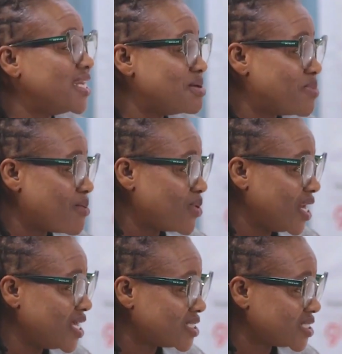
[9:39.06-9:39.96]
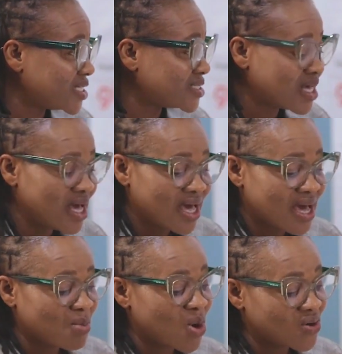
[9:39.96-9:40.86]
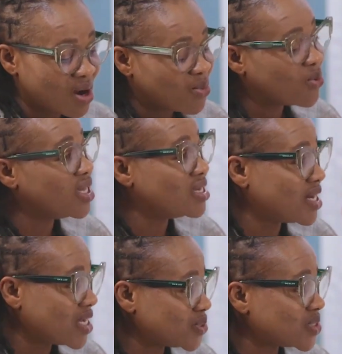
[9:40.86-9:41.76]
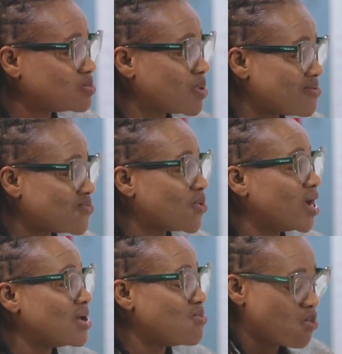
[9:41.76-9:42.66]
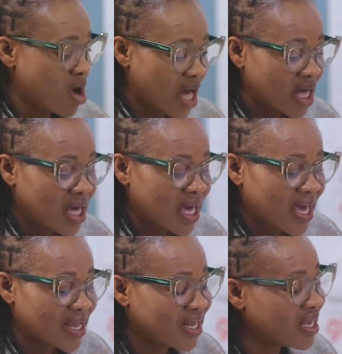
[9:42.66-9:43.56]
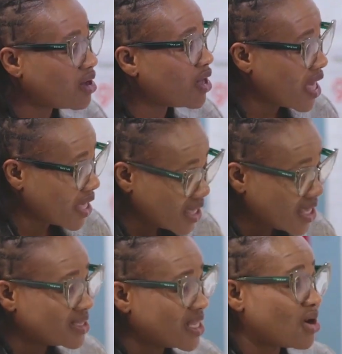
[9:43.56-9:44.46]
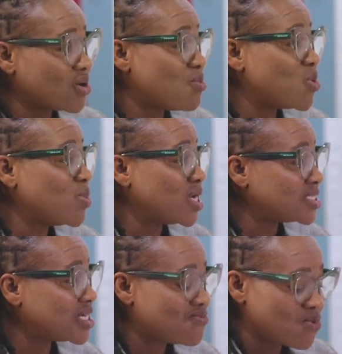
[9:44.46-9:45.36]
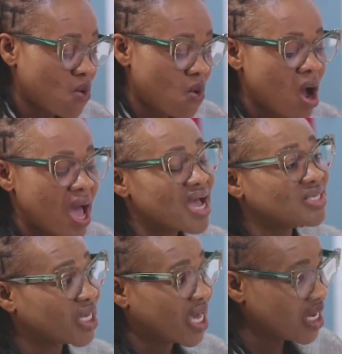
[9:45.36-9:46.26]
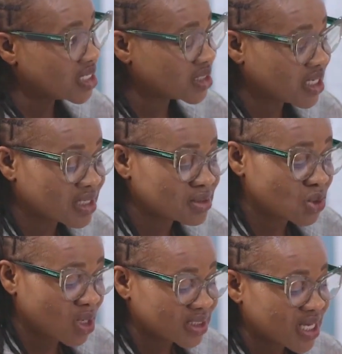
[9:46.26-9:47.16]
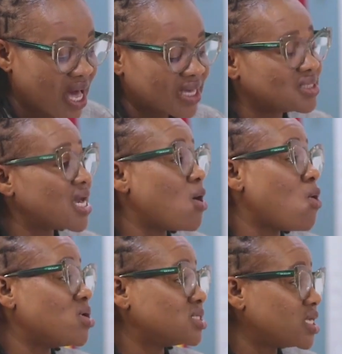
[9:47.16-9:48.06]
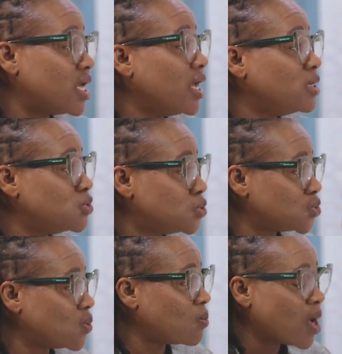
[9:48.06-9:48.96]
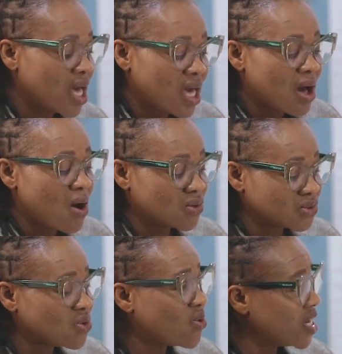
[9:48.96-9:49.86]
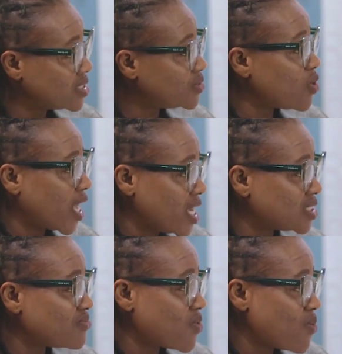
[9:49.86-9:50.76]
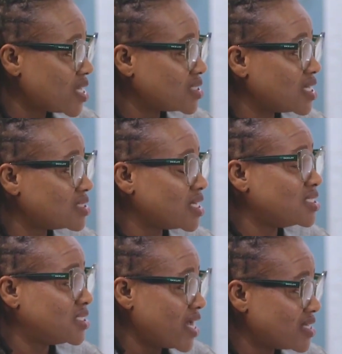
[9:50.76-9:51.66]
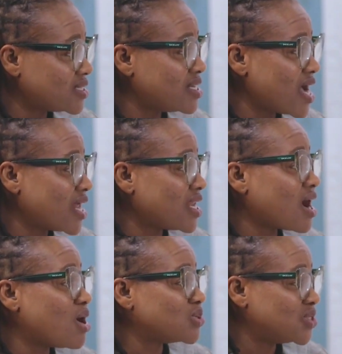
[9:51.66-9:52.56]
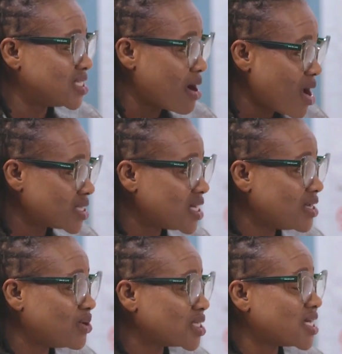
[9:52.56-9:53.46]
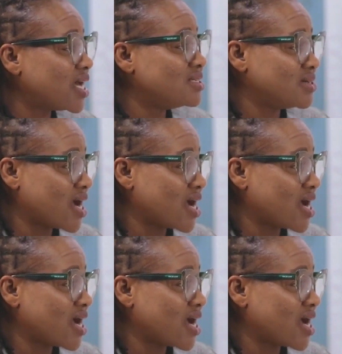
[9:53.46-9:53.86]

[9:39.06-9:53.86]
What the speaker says: and Labor Relations, Honorable Ignatius Bafo Ewa, and then again the Honorable Minister for Education, Dr. Yao Ose Educhum. Also gracing the occasion for us is the GIZ Ghana Country Director, Dr.